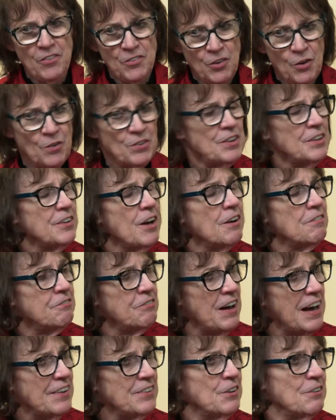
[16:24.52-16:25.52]
know that our
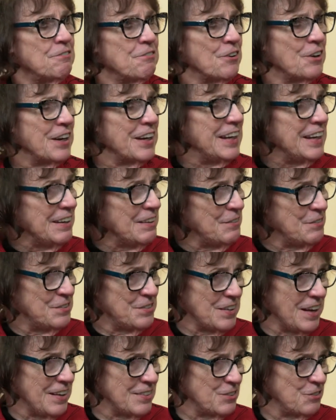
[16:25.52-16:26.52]
Father forgives
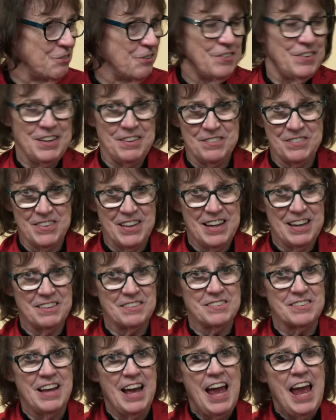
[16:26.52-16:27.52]
us for these
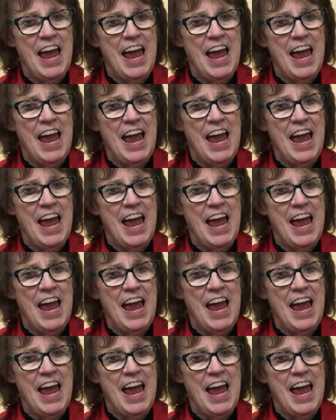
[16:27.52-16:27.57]
things,